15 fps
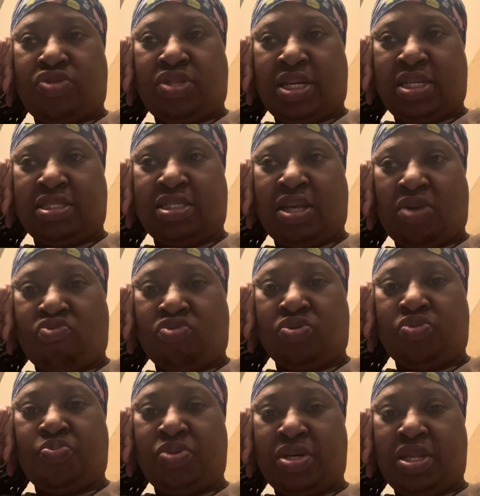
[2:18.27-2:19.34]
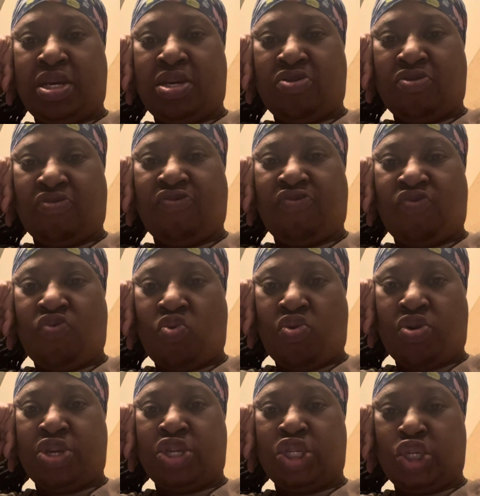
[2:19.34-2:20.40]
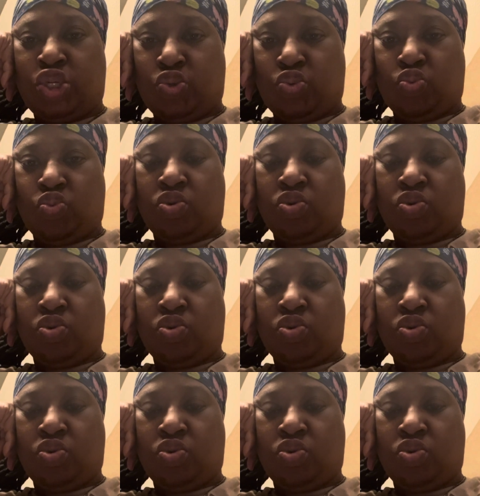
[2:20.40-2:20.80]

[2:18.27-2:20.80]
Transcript: things that was put here for you.